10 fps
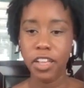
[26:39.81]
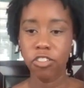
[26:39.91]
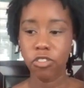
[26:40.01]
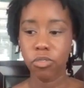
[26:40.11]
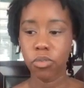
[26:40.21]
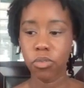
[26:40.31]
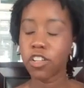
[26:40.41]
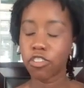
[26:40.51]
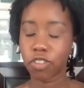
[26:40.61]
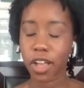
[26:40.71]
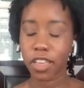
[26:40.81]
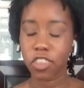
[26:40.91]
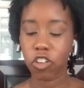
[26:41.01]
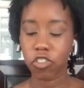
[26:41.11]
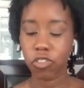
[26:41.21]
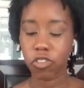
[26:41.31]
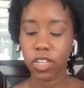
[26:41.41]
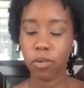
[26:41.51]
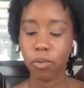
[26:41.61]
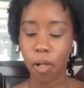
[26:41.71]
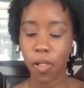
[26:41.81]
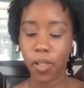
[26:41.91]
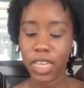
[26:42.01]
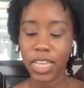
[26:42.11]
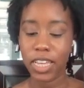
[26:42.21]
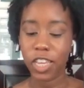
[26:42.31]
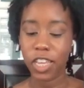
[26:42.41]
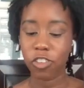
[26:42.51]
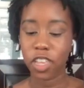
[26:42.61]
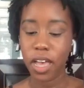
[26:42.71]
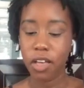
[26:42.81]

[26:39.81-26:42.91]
to address structural inequality is